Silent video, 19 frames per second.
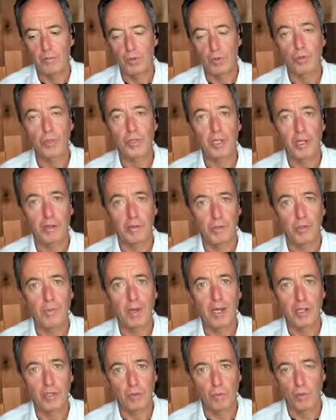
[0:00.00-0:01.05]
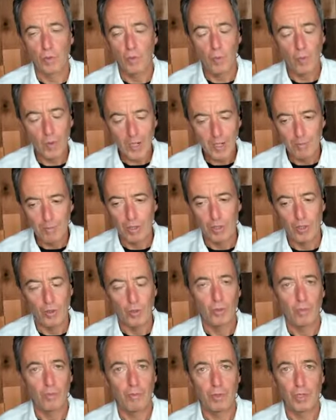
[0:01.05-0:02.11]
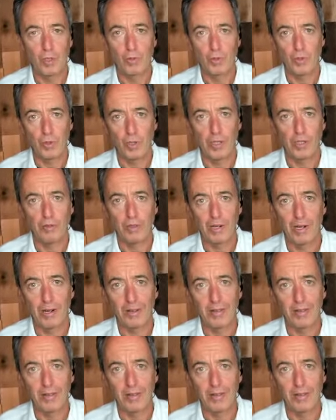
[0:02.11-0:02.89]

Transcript: source energy medicine was way below 200.